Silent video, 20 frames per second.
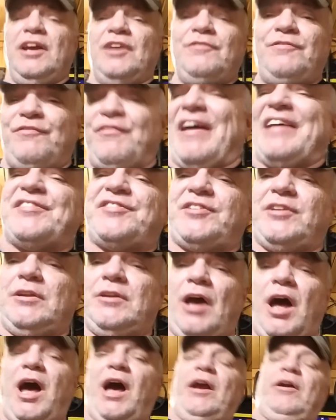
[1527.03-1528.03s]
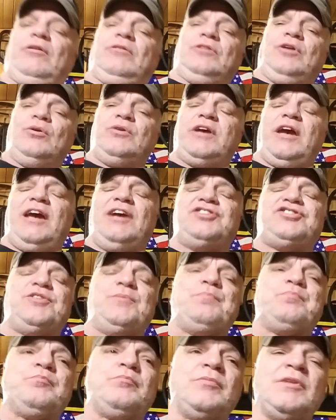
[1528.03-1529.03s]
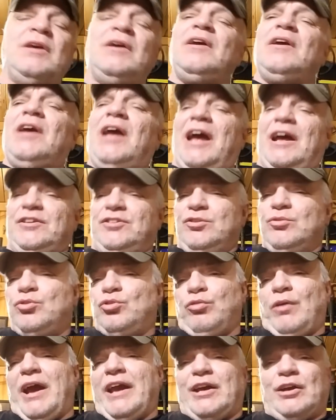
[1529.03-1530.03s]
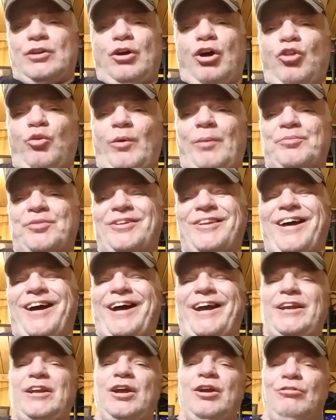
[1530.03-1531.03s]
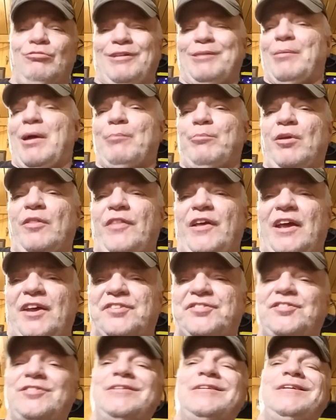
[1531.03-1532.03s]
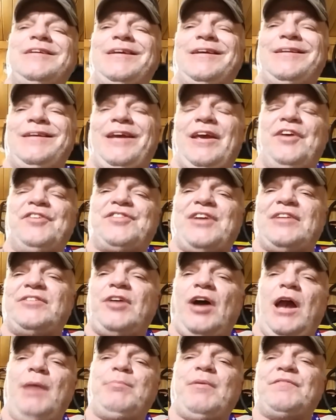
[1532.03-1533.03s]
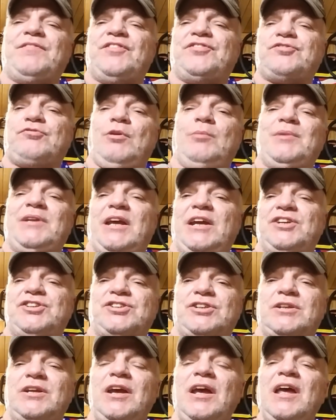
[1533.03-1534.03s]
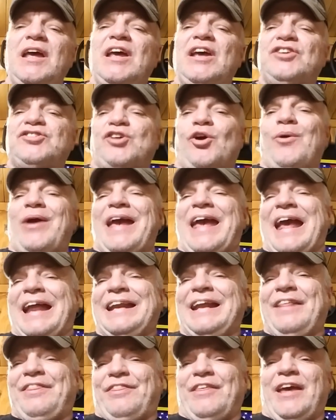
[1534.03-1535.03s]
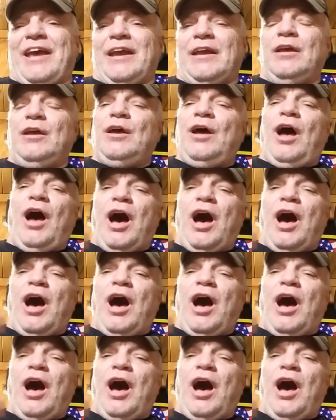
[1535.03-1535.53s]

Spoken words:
infested iron location, and you crank it all the way up to 9, remember this: it is a type of discrimination. So anything,